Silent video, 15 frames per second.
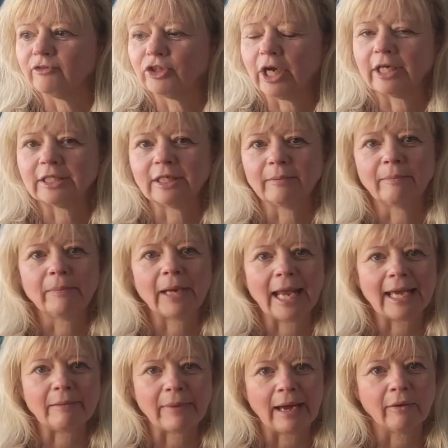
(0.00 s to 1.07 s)
of trying to
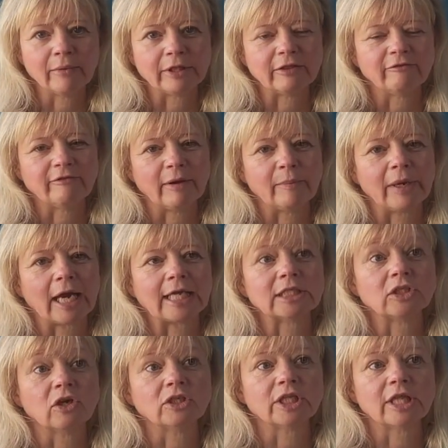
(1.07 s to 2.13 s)
play about with the fabric, I
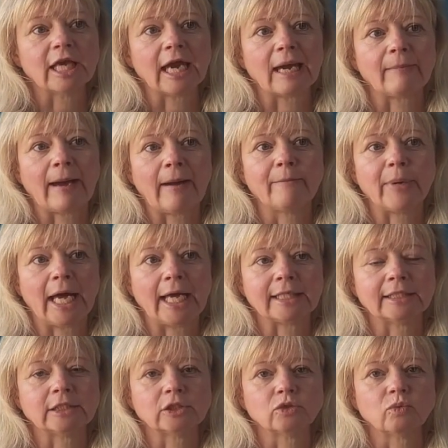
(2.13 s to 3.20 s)
start to think about
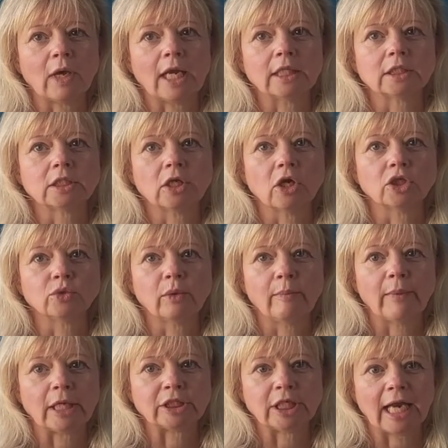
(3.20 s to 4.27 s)
patterns as well and start to
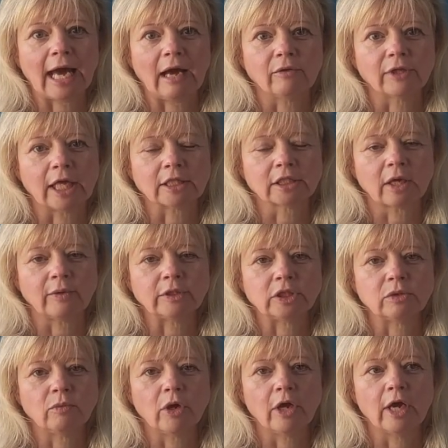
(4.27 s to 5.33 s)
imagine how that's going
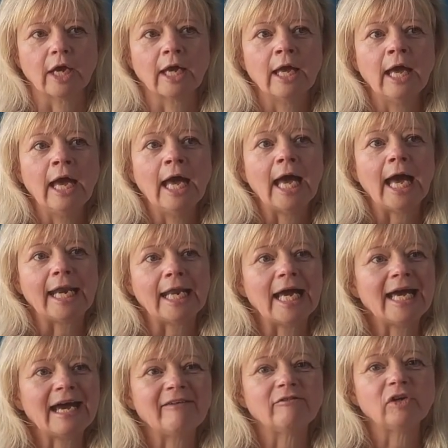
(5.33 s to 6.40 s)
to work. And
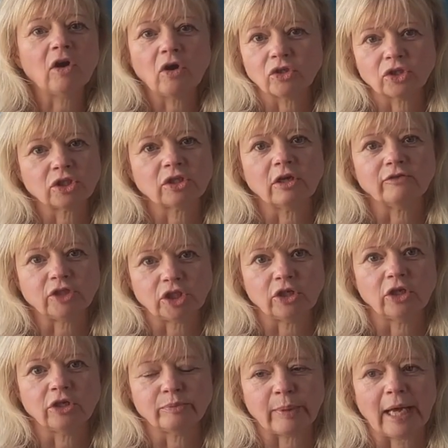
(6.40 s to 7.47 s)
I have lots of
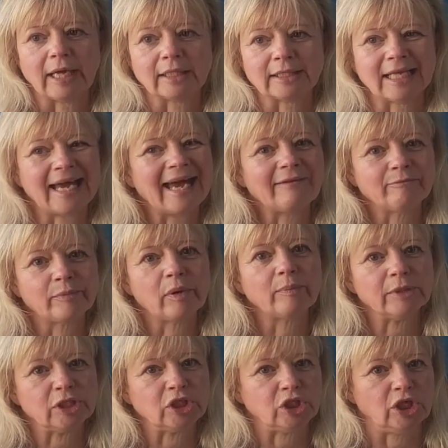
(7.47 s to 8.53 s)
shirt patterns. I have
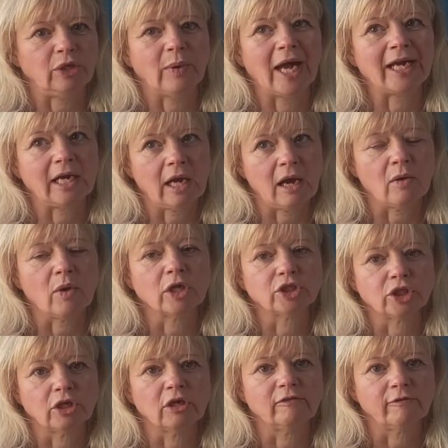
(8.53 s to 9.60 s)
promised you, I know, a
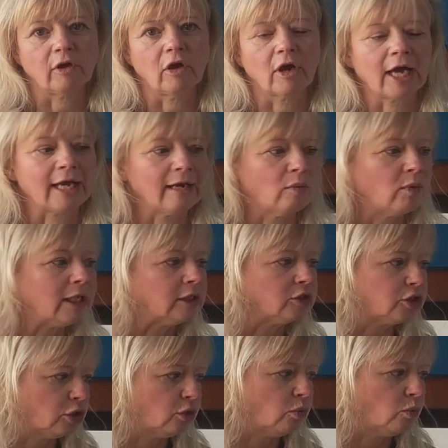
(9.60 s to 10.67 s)
shirt vlog, and I will
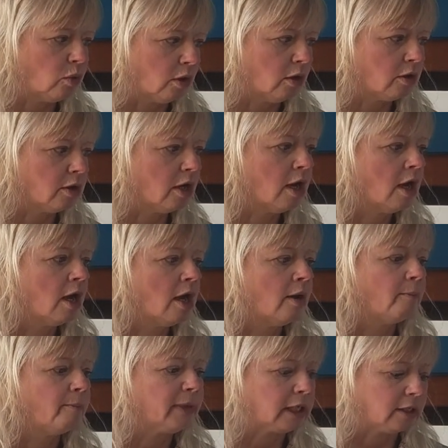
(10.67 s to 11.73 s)
do one
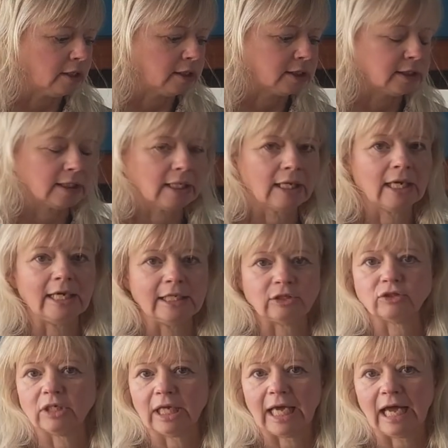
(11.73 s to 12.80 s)
because I
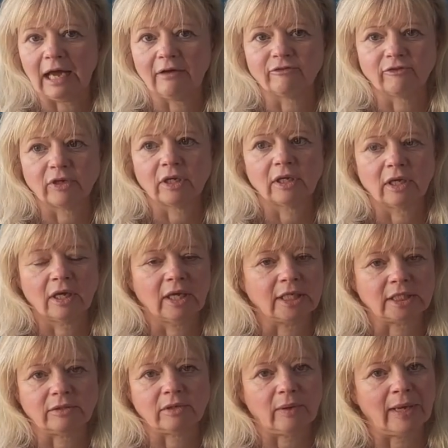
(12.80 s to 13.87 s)
literally have, I
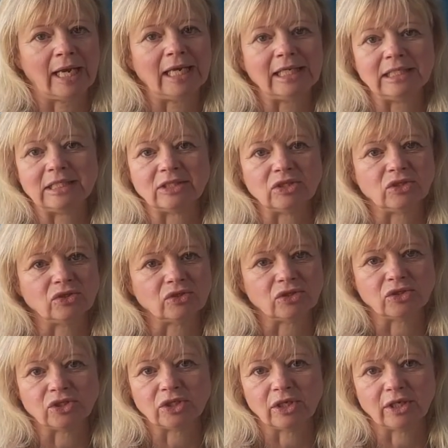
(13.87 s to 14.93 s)
don't know, at least a
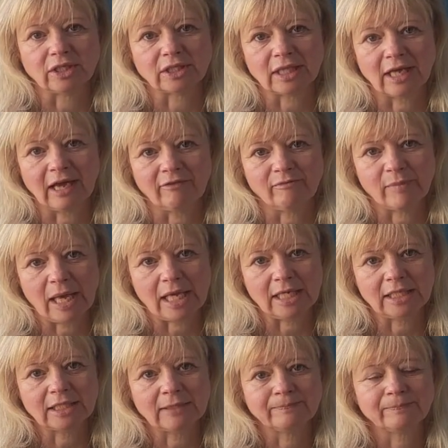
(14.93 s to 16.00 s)
dozen shirts that I've
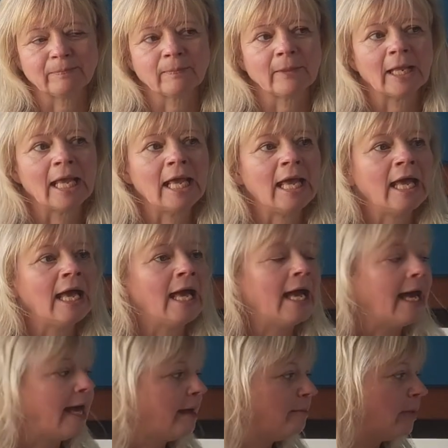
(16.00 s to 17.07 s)
made.
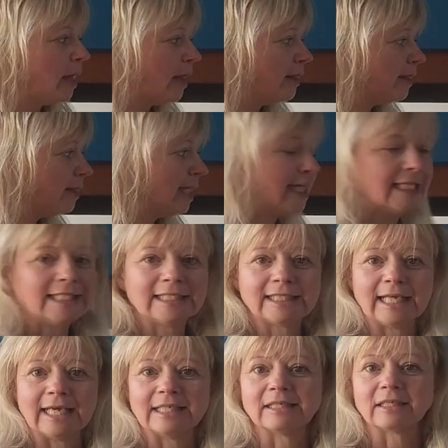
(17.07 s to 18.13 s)

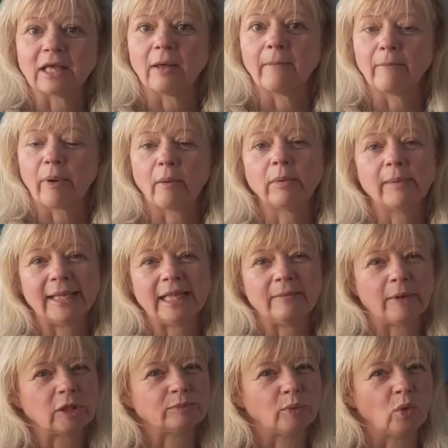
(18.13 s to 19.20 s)
This is probably the
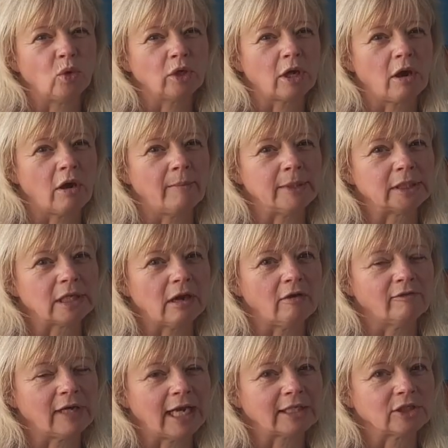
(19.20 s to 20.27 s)
most worn
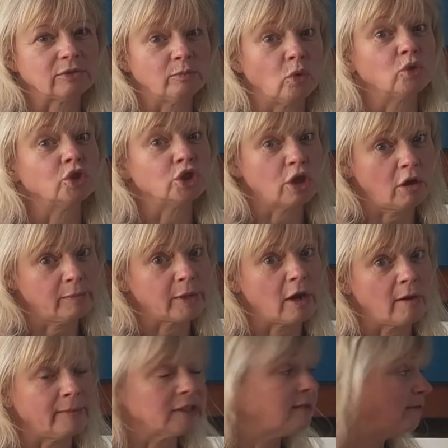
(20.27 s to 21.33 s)
top
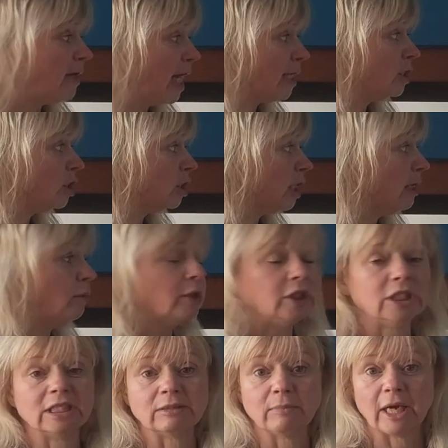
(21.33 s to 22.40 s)
garment of last year,
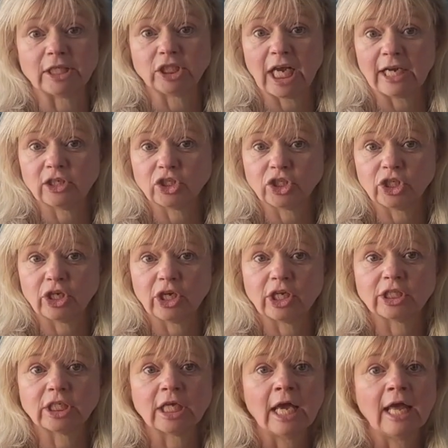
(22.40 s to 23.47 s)
which is my Jenna
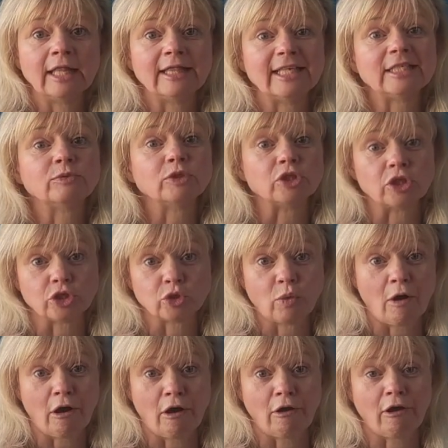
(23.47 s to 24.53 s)
shirt. This was the
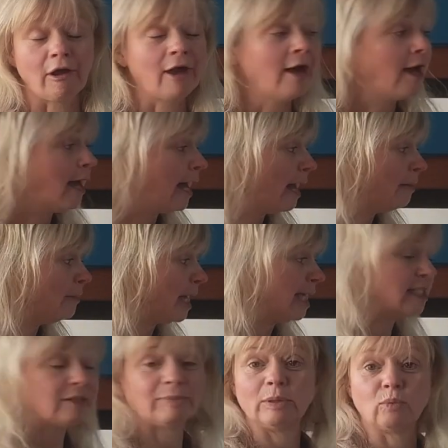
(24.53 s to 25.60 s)
toile.
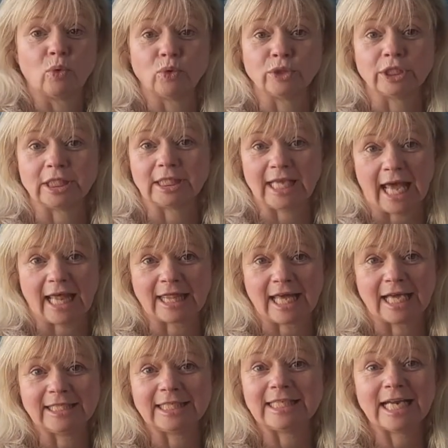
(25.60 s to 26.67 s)
It's been worn to death.
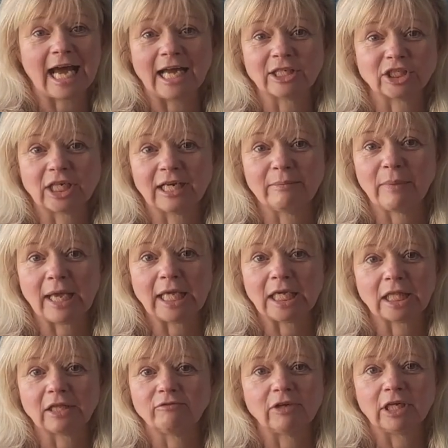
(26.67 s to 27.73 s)
I didn't actually
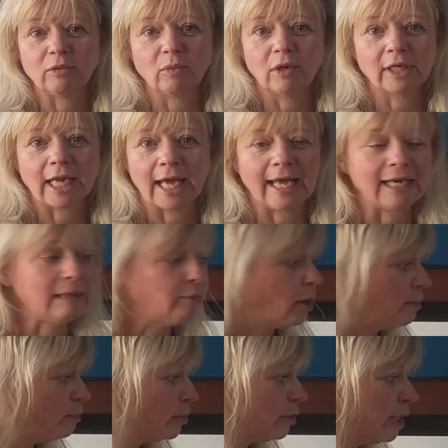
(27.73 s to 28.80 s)
make the real one at any
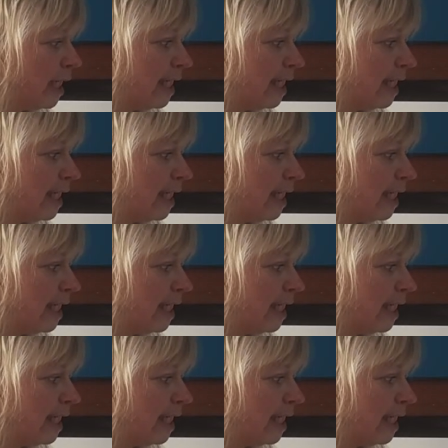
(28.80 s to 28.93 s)
point, but